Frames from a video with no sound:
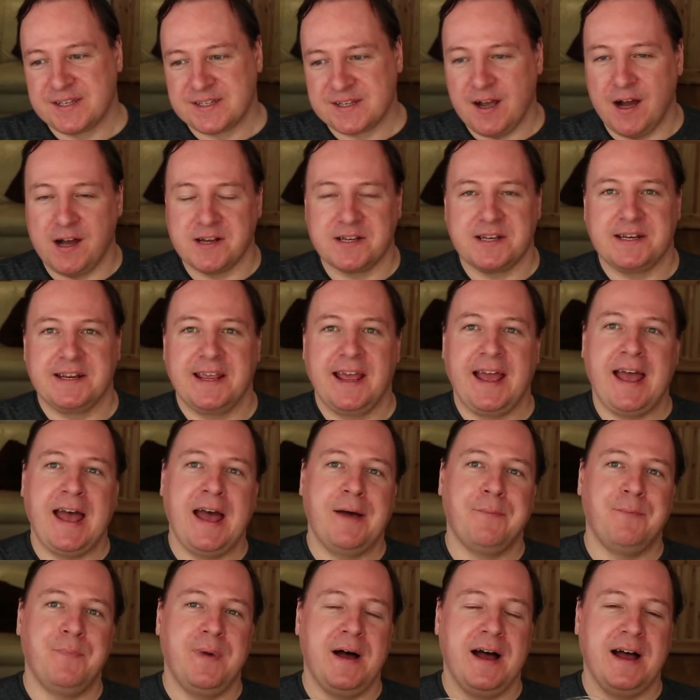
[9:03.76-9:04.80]
Scott and
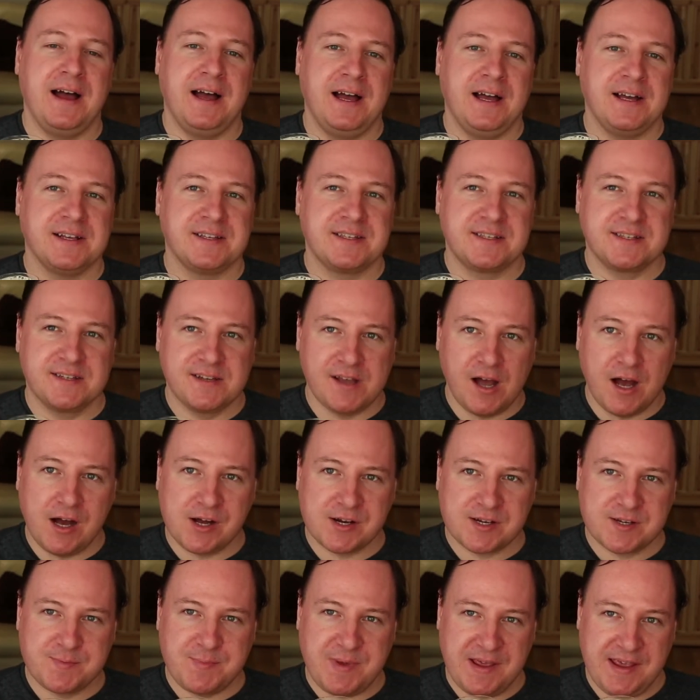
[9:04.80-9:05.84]
Cam.
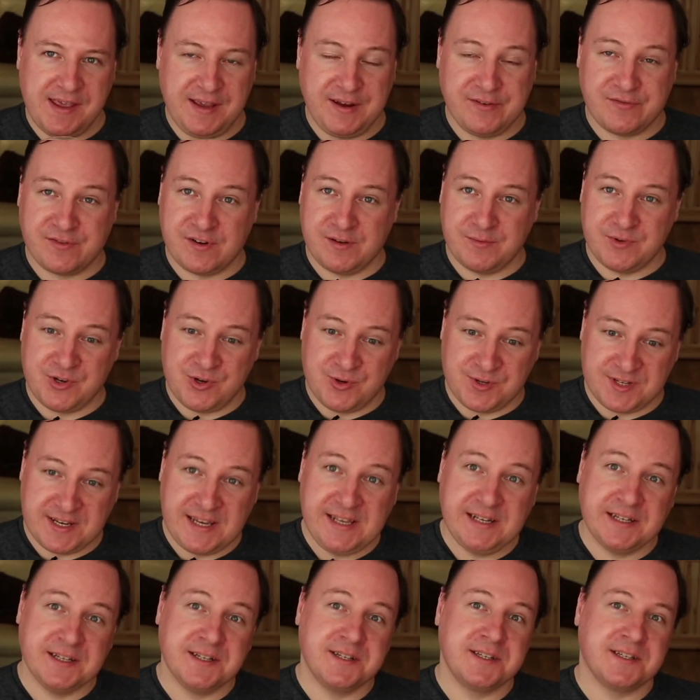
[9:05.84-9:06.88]
Scott being from New
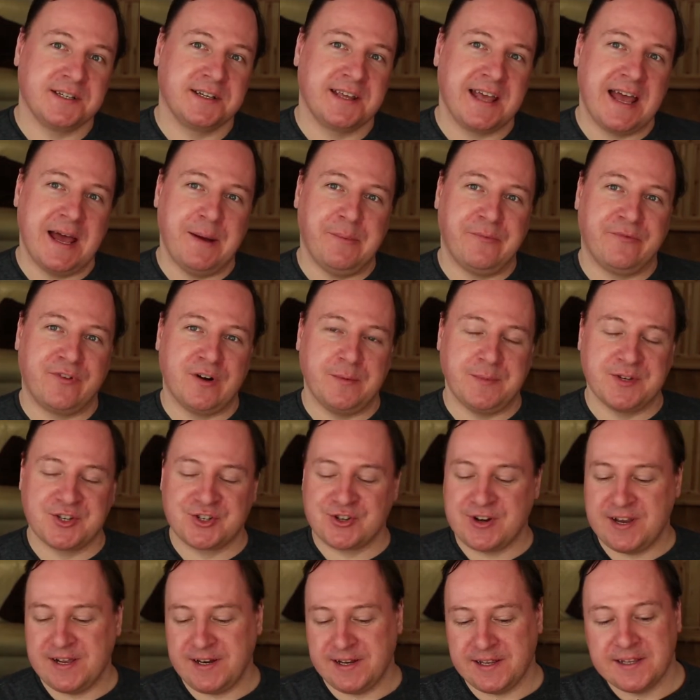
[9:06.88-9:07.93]
Zealand and Cam from
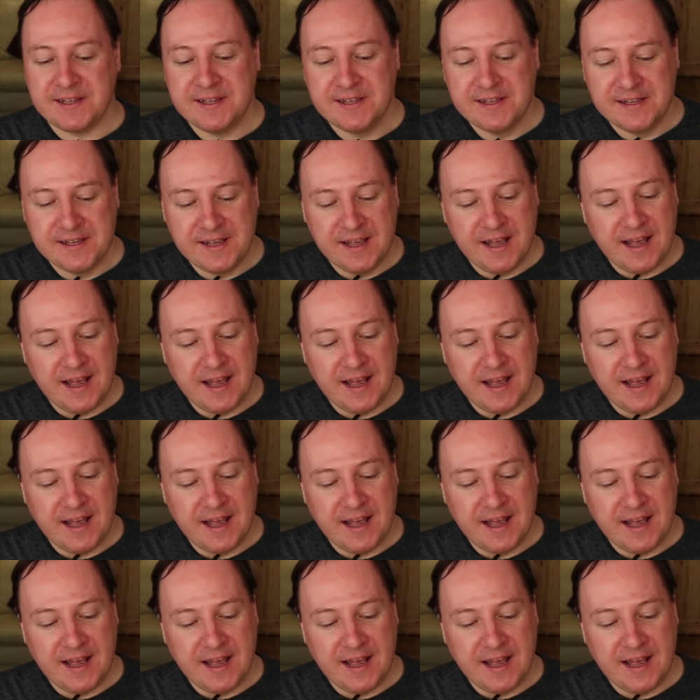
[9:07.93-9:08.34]
Australia.